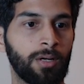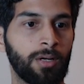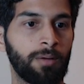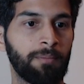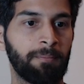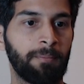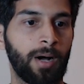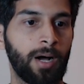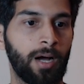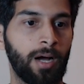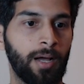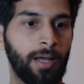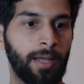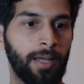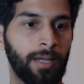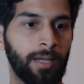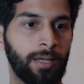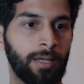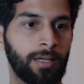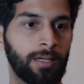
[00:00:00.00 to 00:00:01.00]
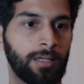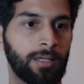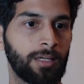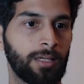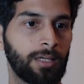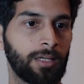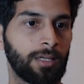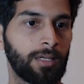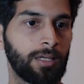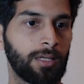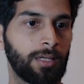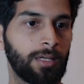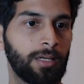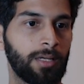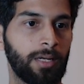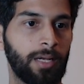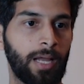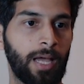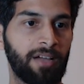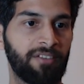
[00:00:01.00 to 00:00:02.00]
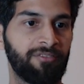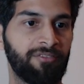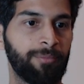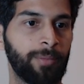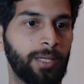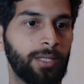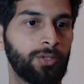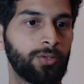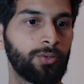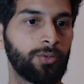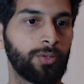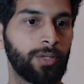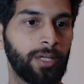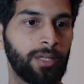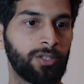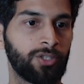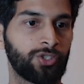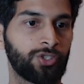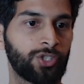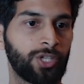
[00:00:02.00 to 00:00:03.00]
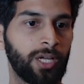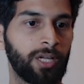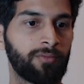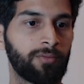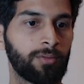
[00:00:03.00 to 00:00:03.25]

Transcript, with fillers: my nav menu in the shared